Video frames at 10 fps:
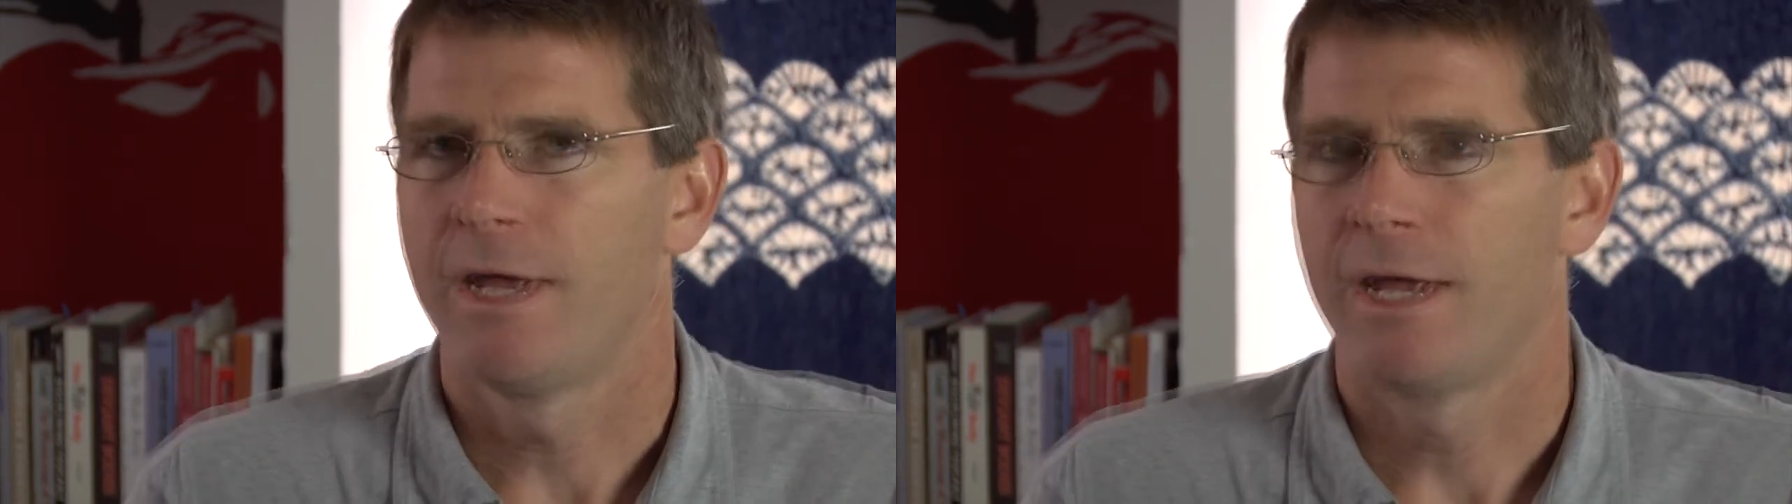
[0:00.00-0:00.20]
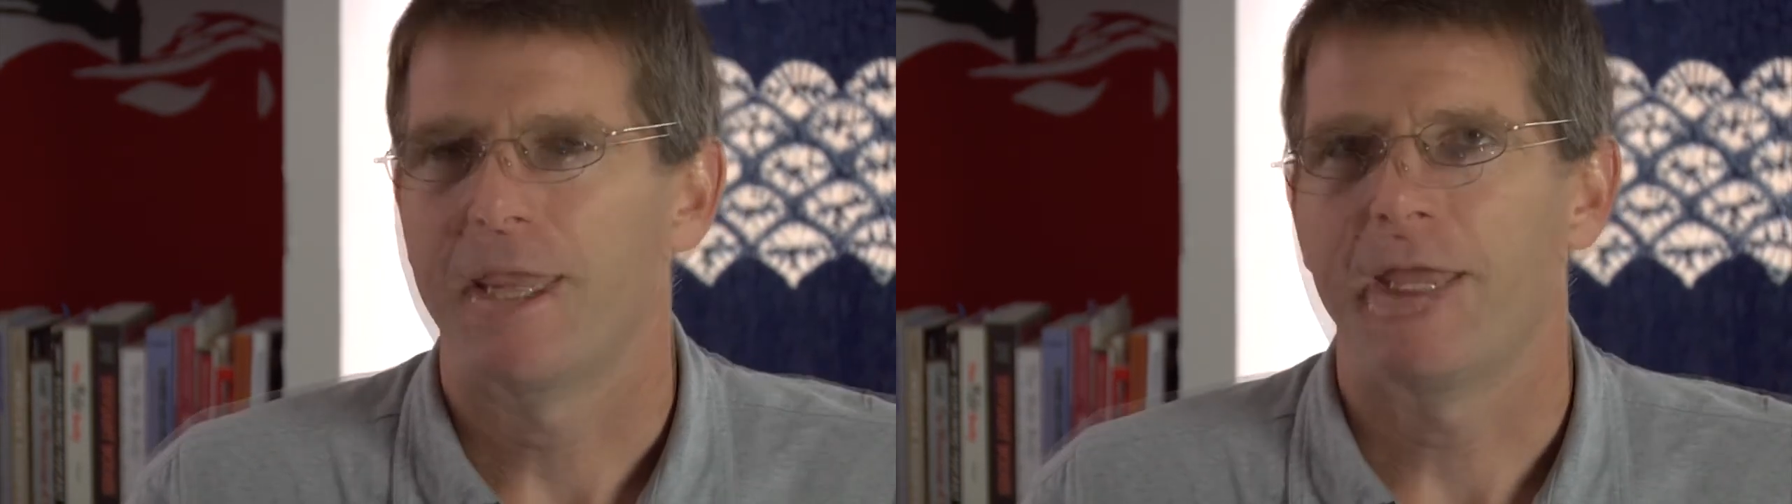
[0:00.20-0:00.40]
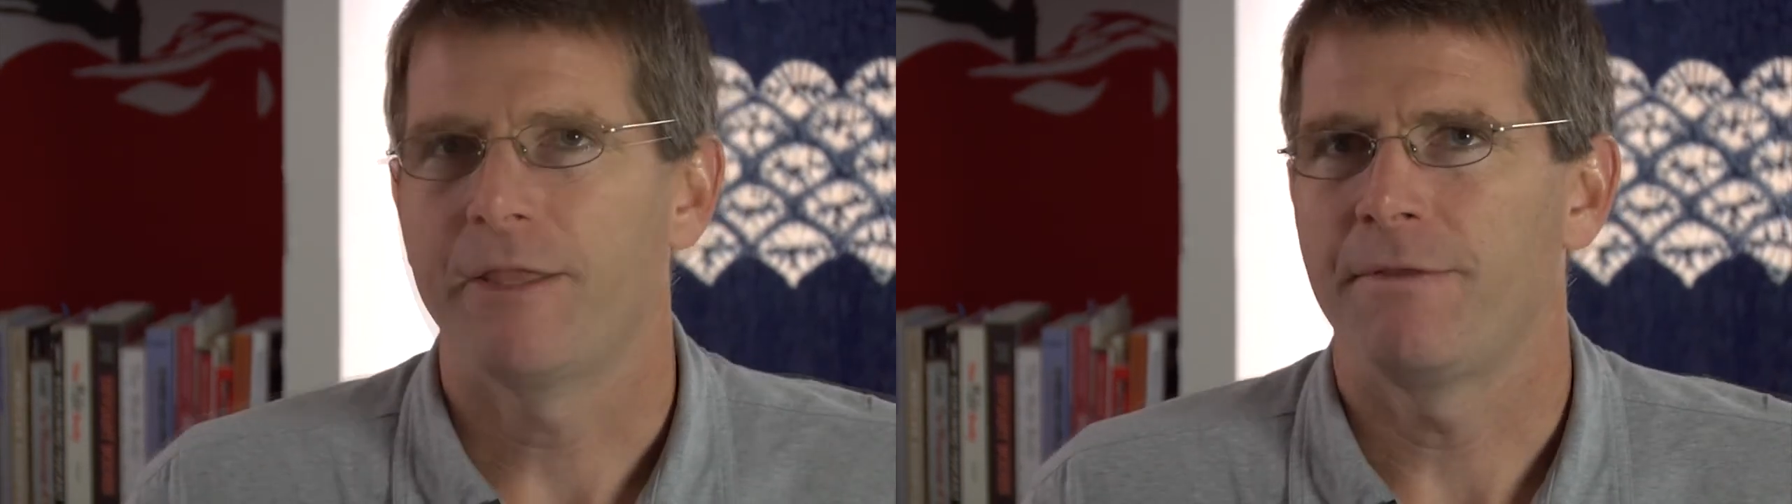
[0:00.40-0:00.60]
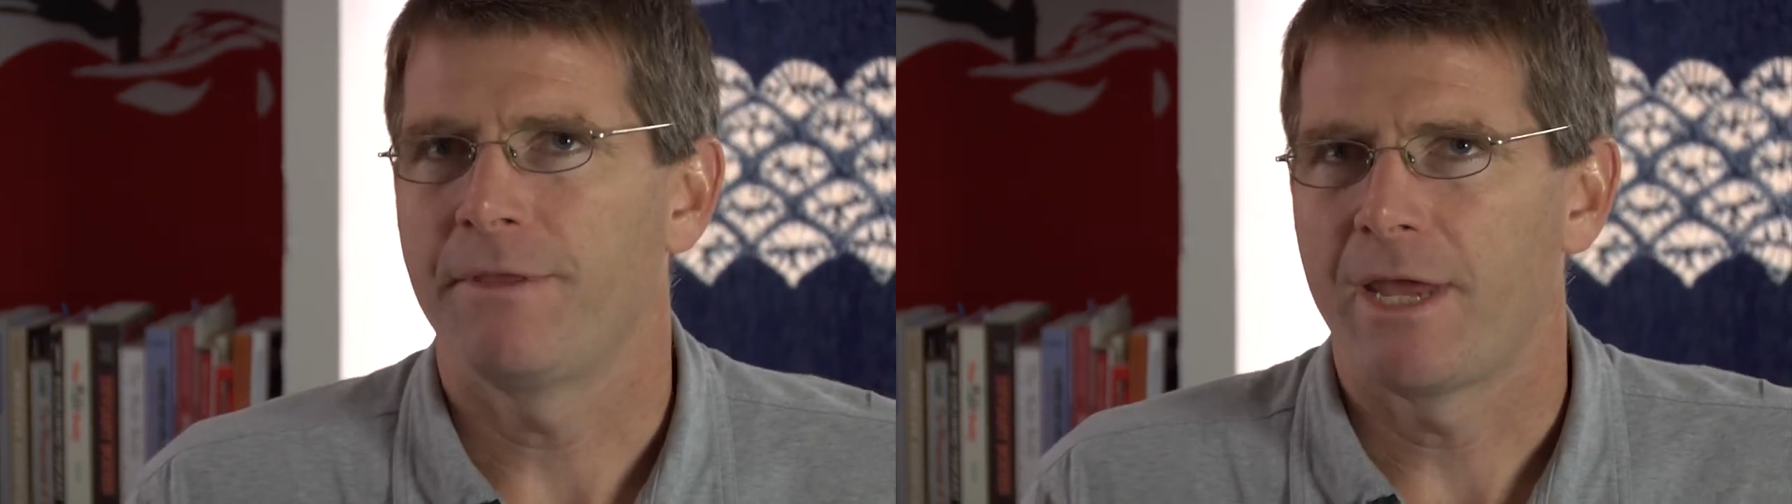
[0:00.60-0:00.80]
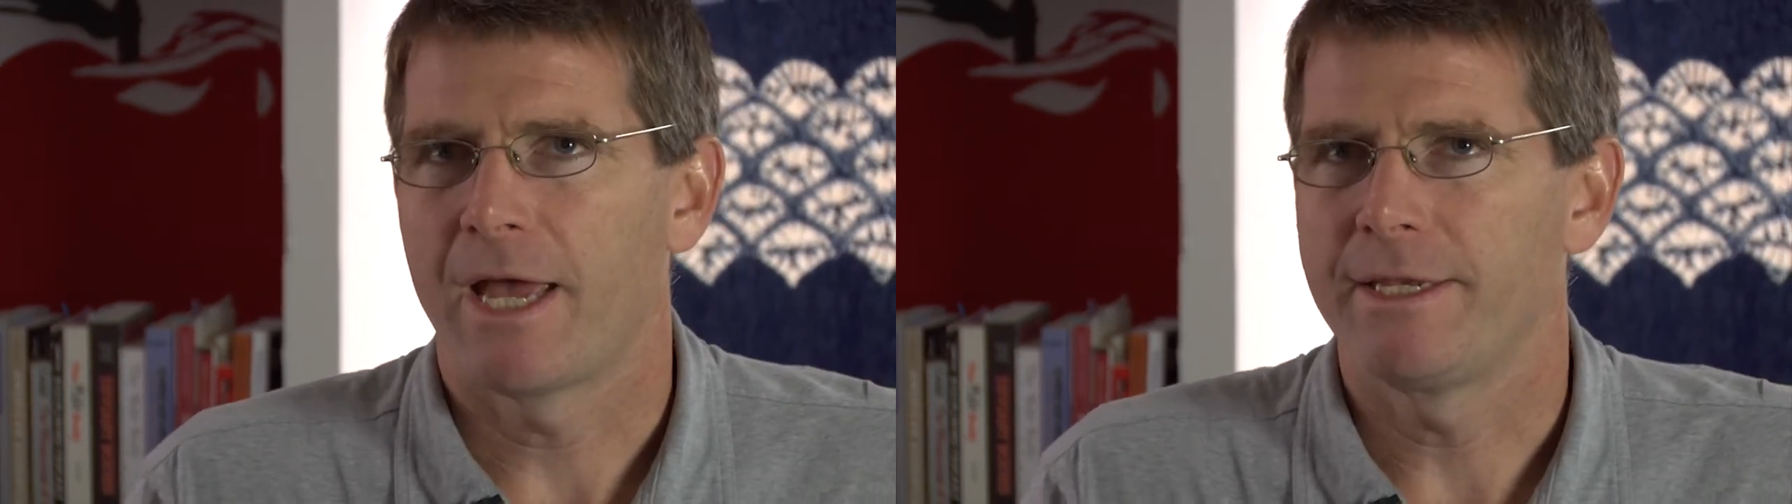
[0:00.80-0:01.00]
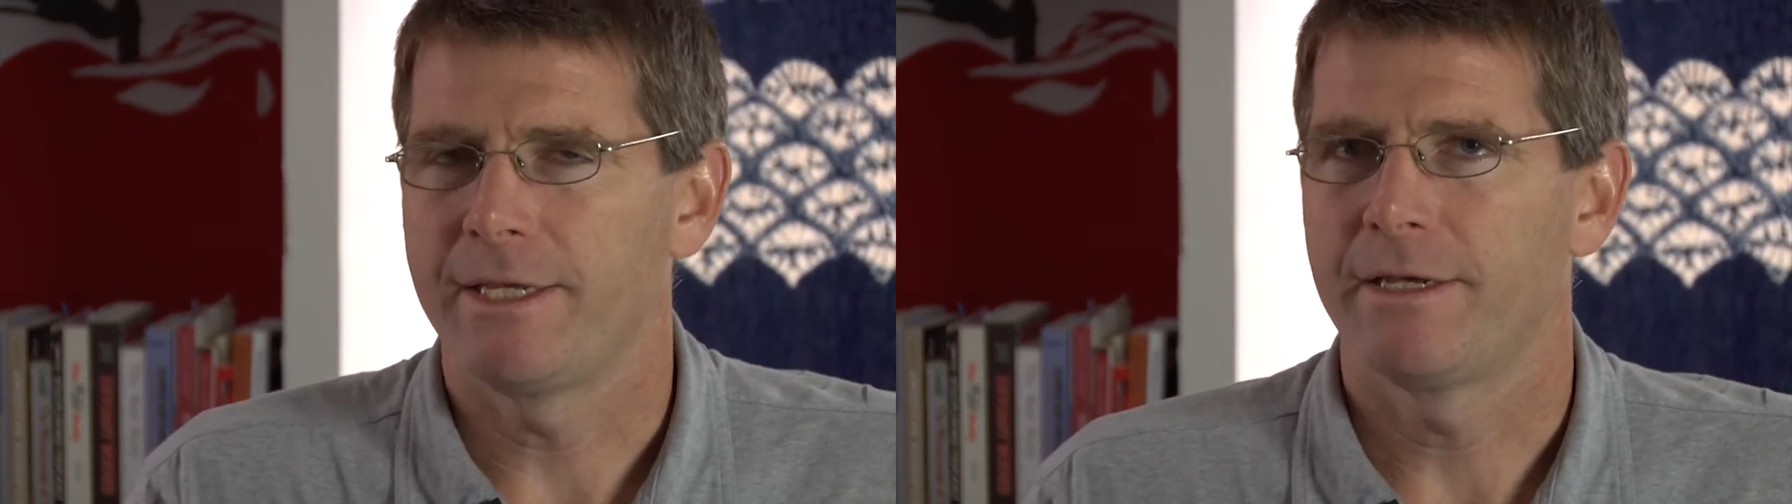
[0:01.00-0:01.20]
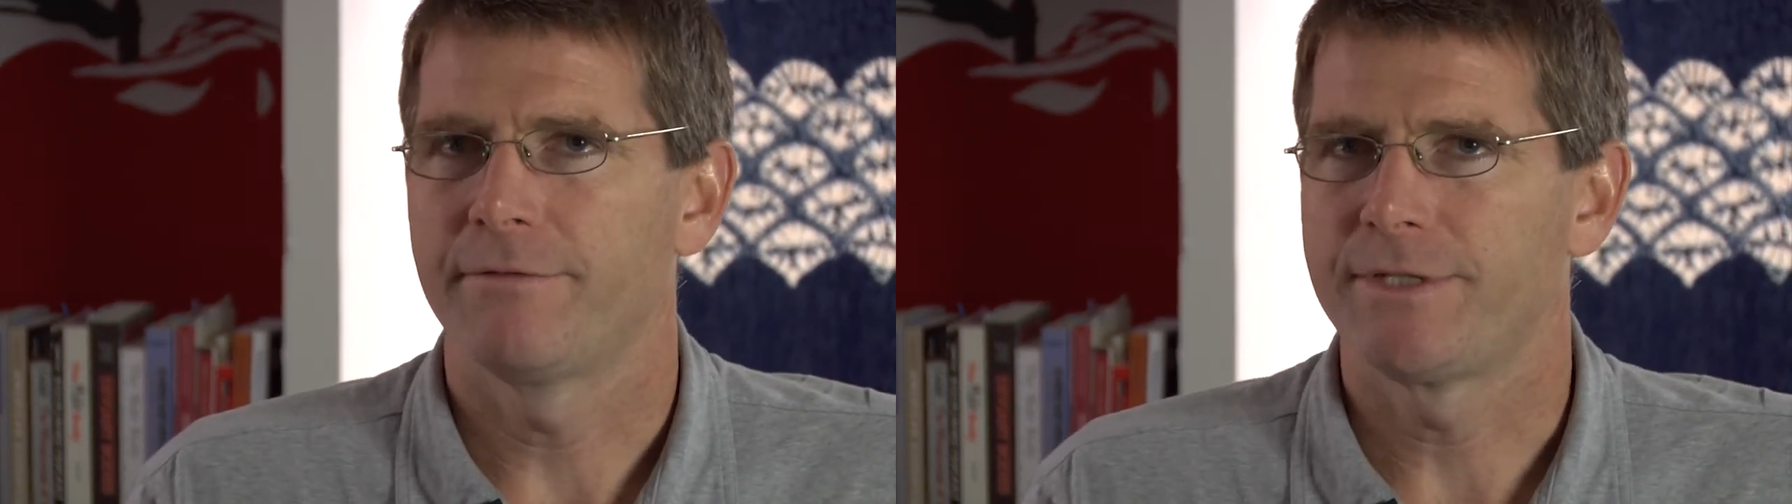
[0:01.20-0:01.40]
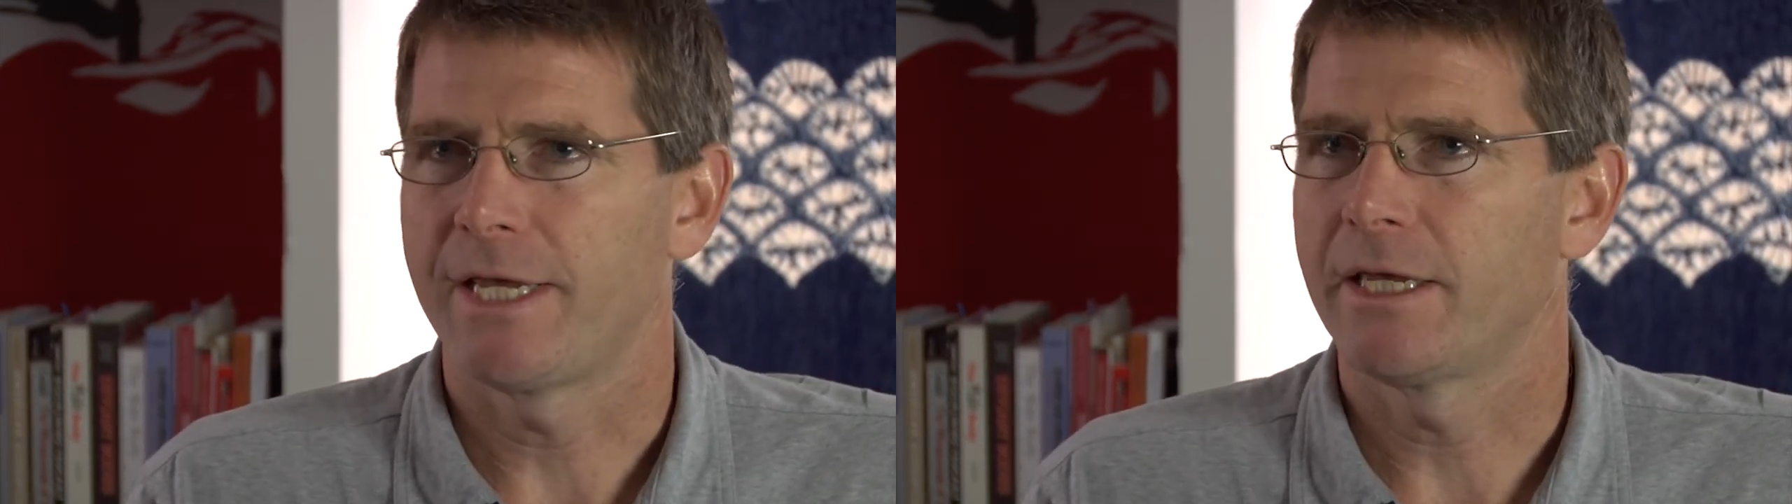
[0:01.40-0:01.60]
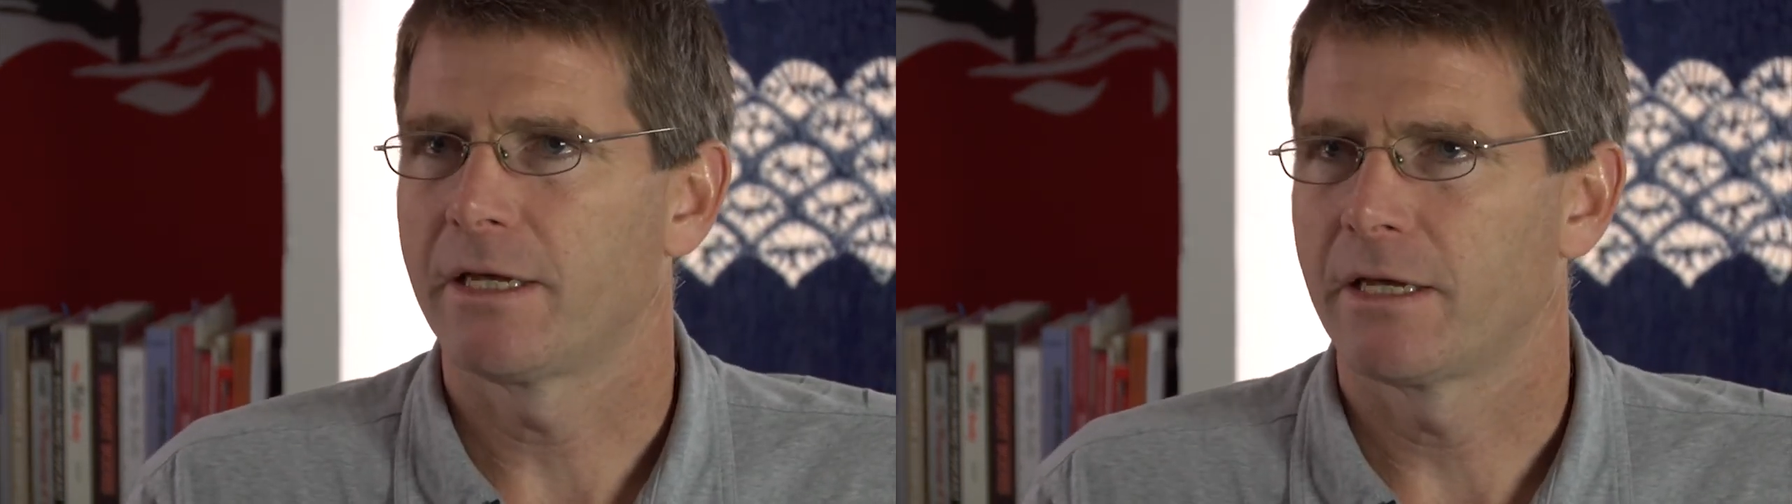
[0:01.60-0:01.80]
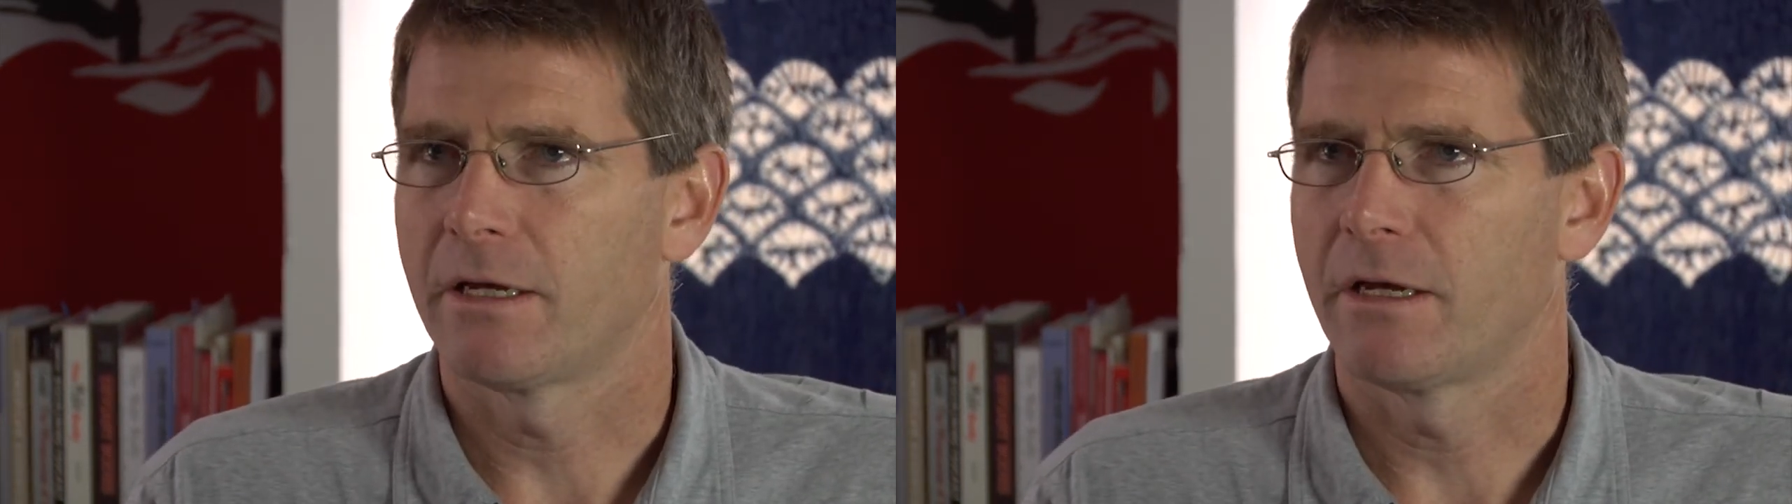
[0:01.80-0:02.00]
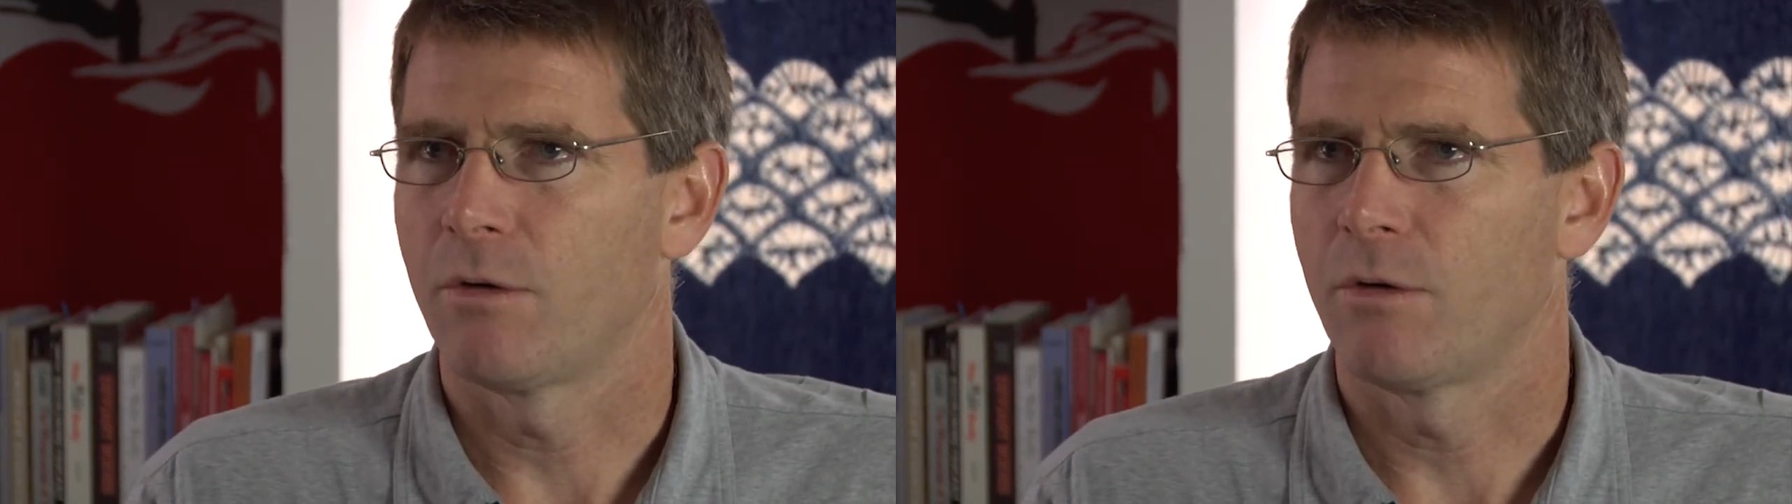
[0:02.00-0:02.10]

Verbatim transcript: Again, that the idea of taking a,